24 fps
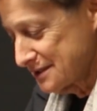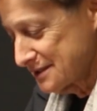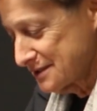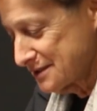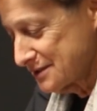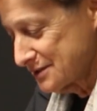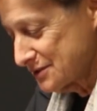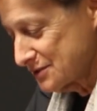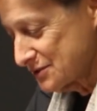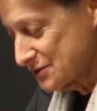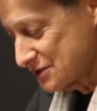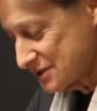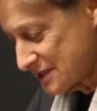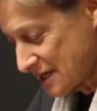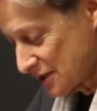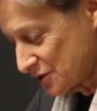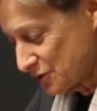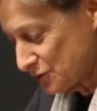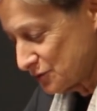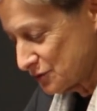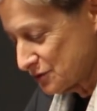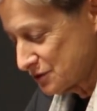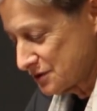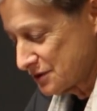
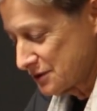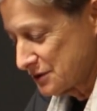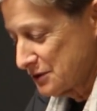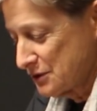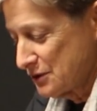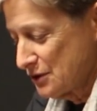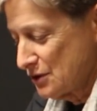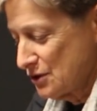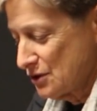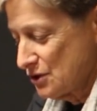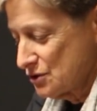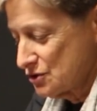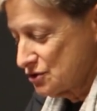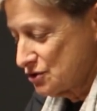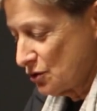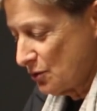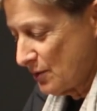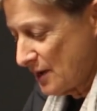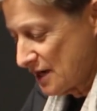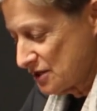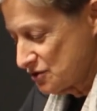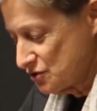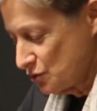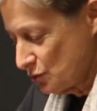settled. So
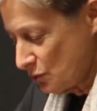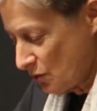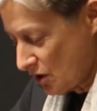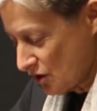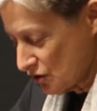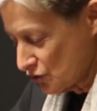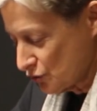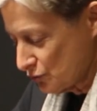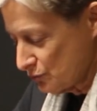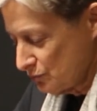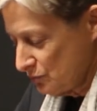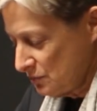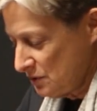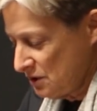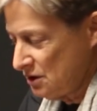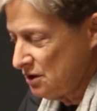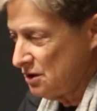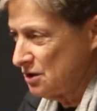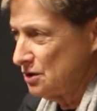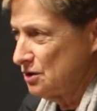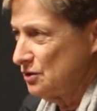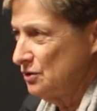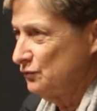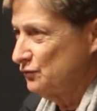as you honor
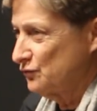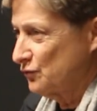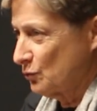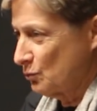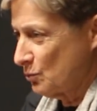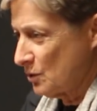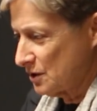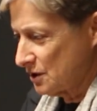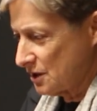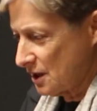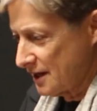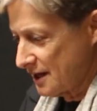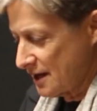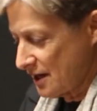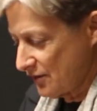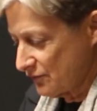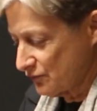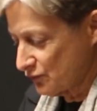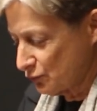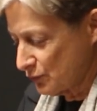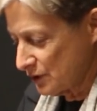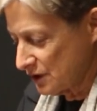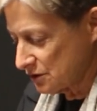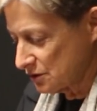me for what I have
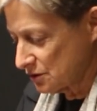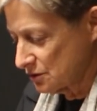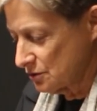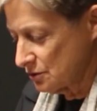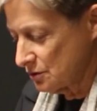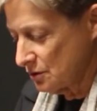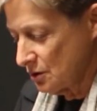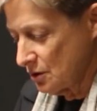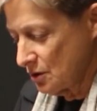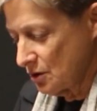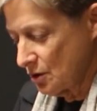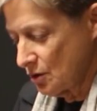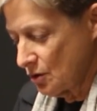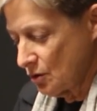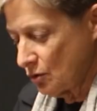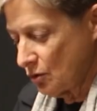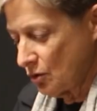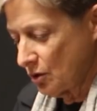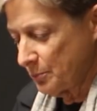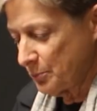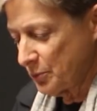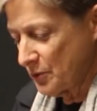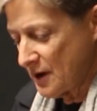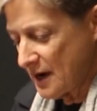written,
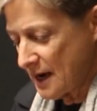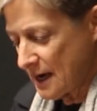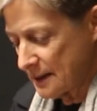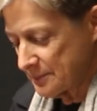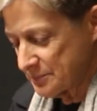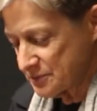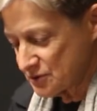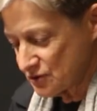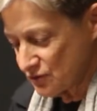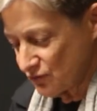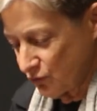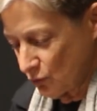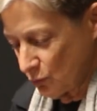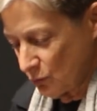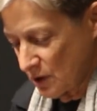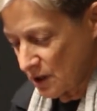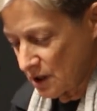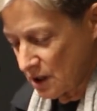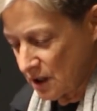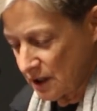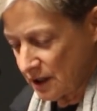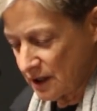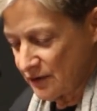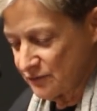or perhaps for what
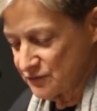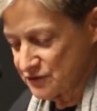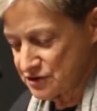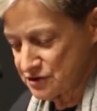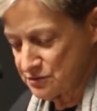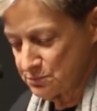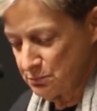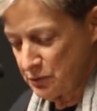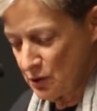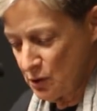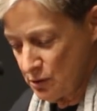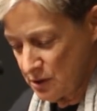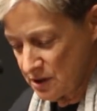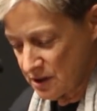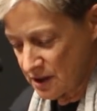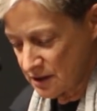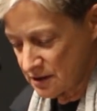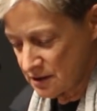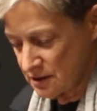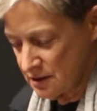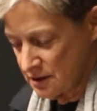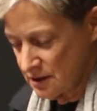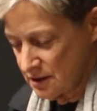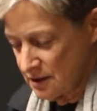I have
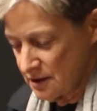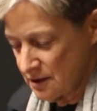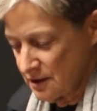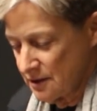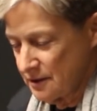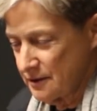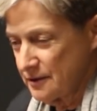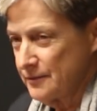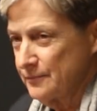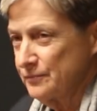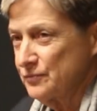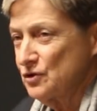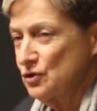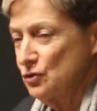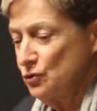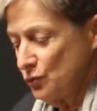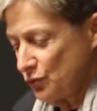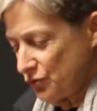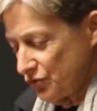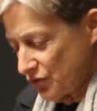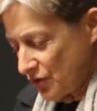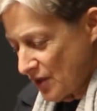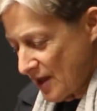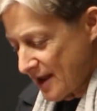spoken, you
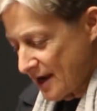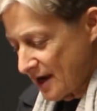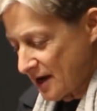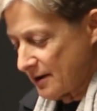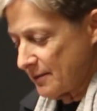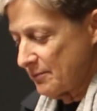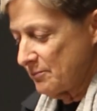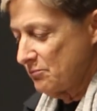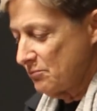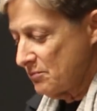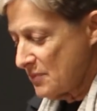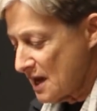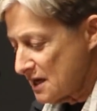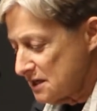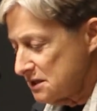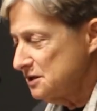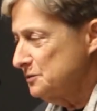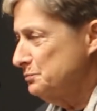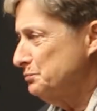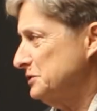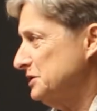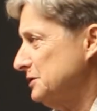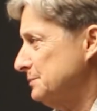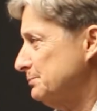thank many
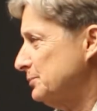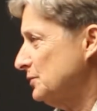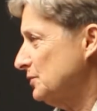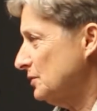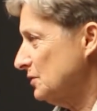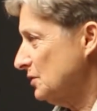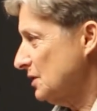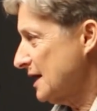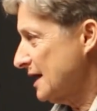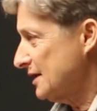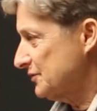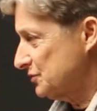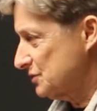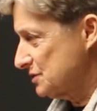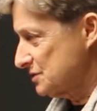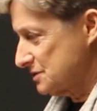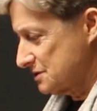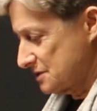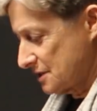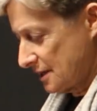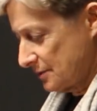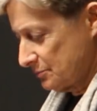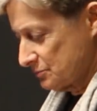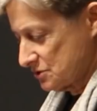people at the
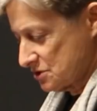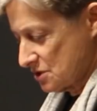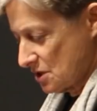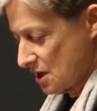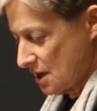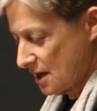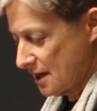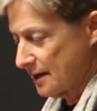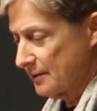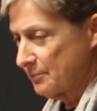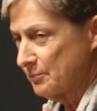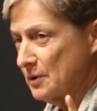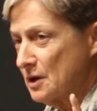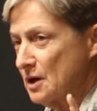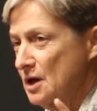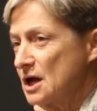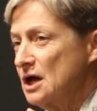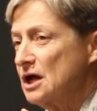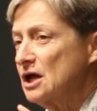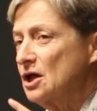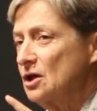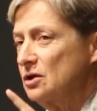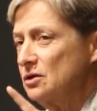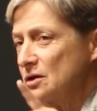same time,
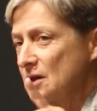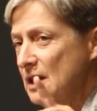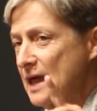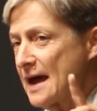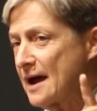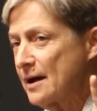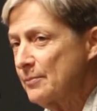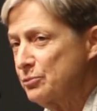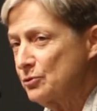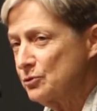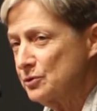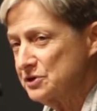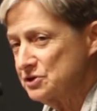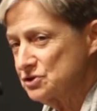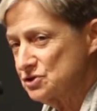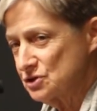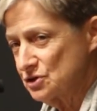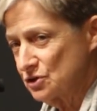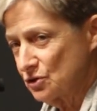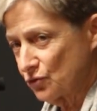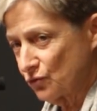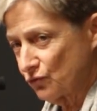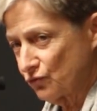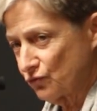
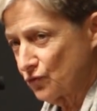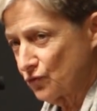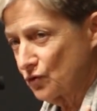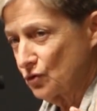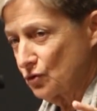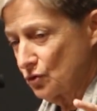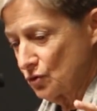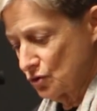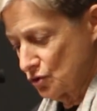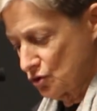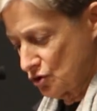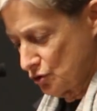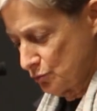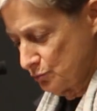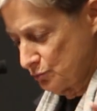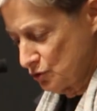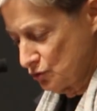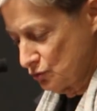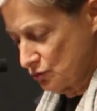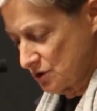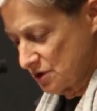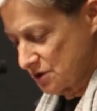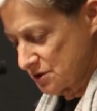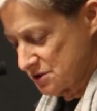collaborative
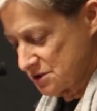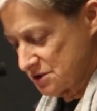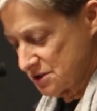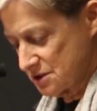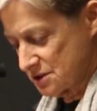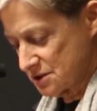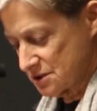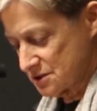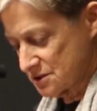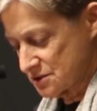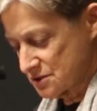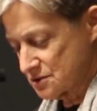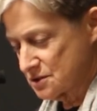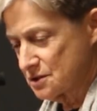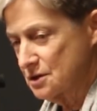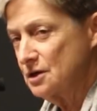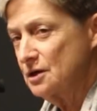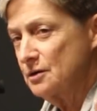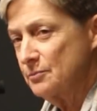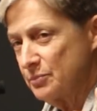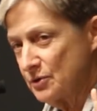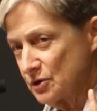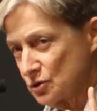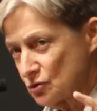communities,
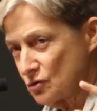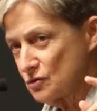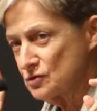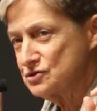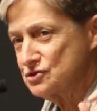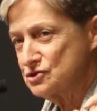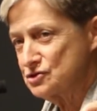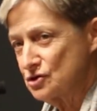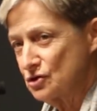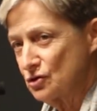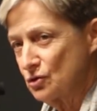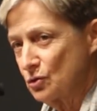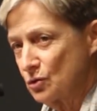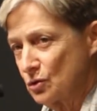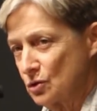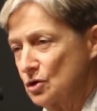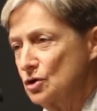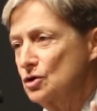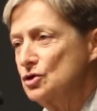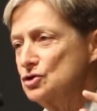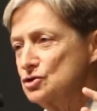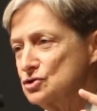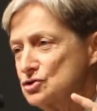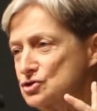but also
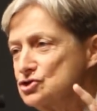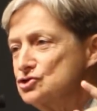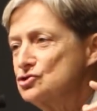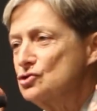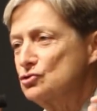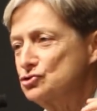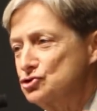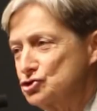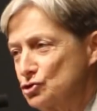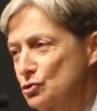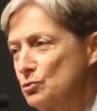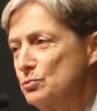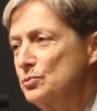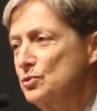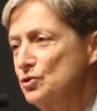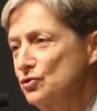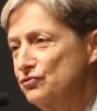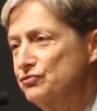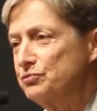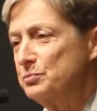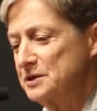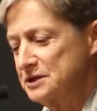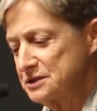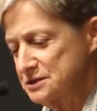social
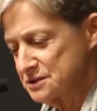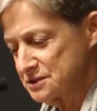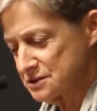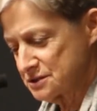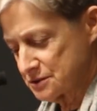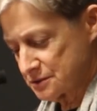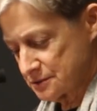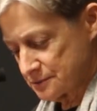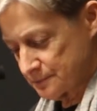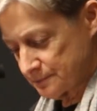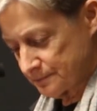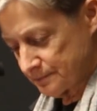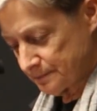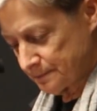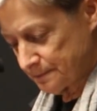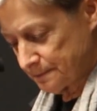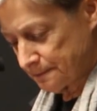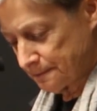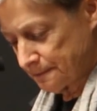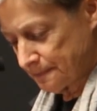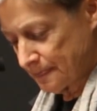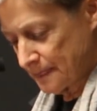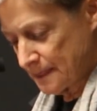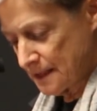movements.
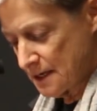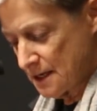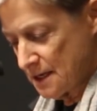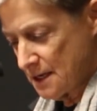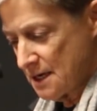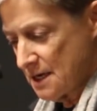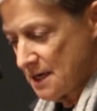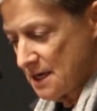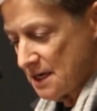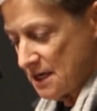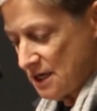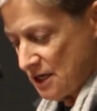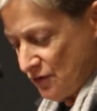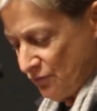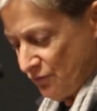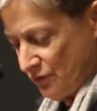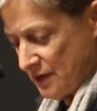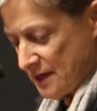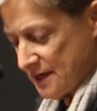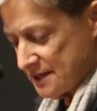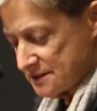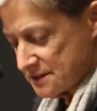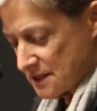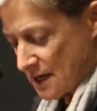Even
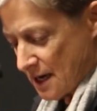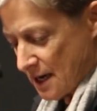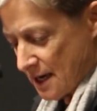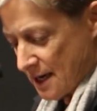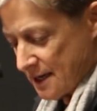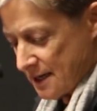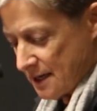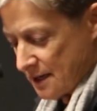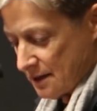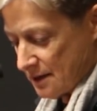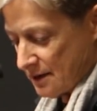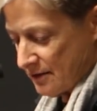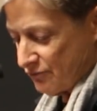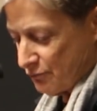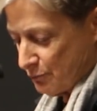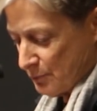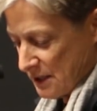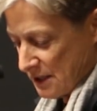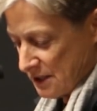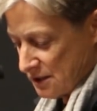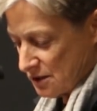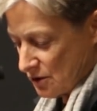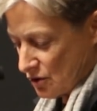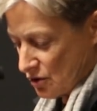as I have
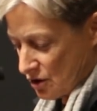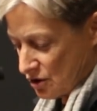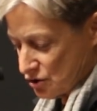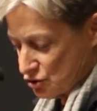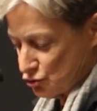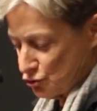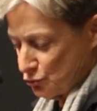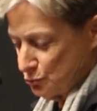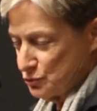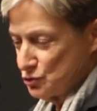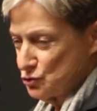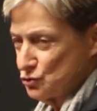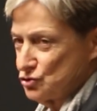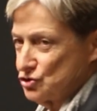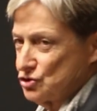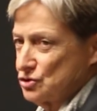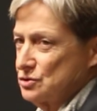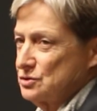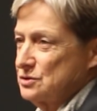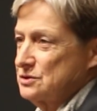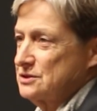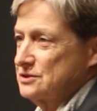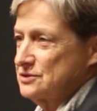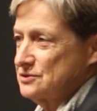made a
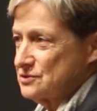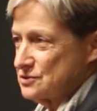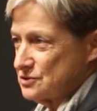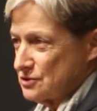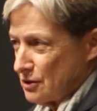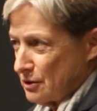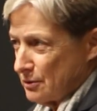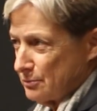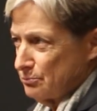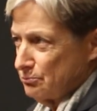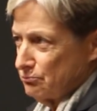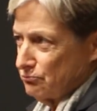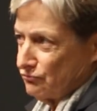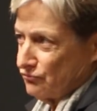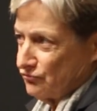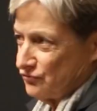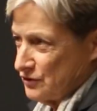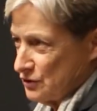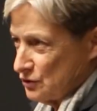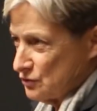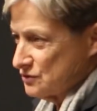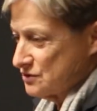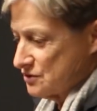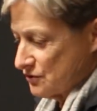contribution to some
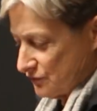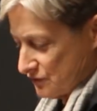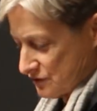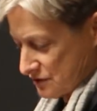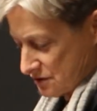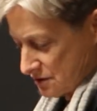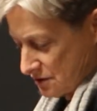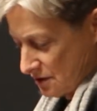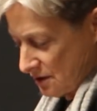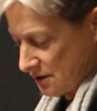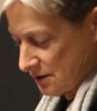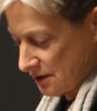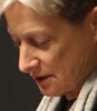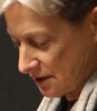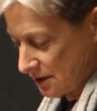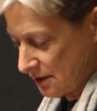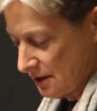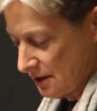fields of study,